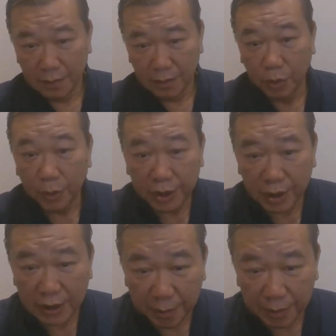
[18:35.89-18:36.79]
Do we treat
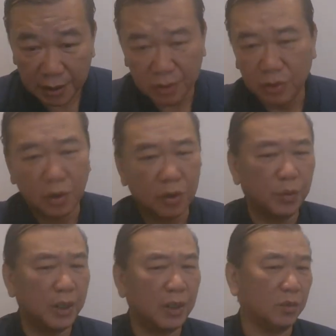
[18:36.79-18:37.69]
diabetes? No,
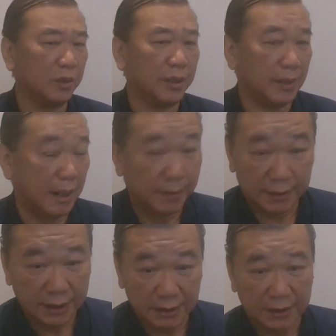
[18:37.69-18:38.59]
we do not treat
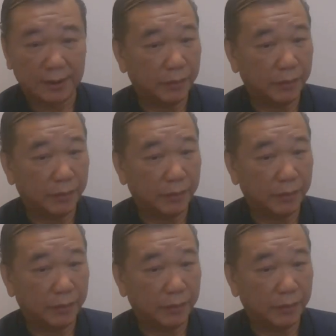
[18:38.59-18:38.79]
diabetes.